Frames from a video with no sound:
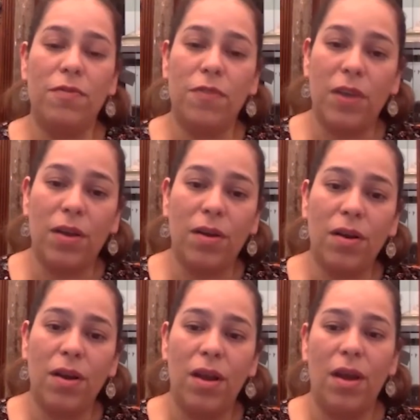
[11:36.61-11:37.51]

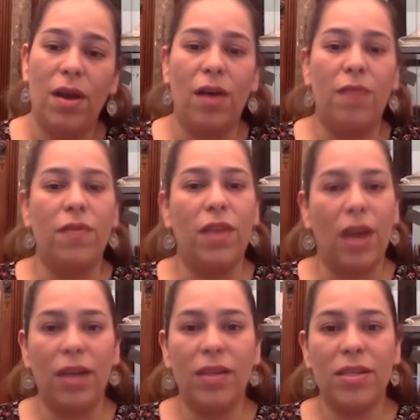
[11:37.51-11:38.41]
fear of
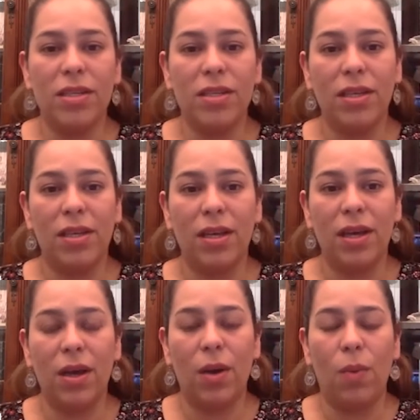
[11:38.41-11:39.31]
not
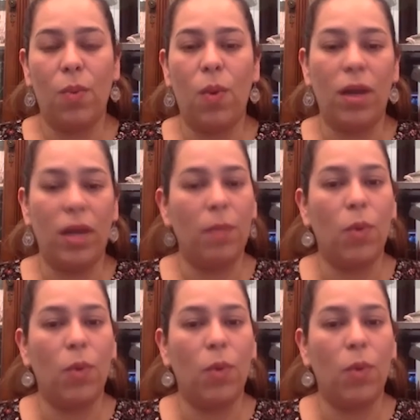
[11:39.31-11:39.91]
wanting more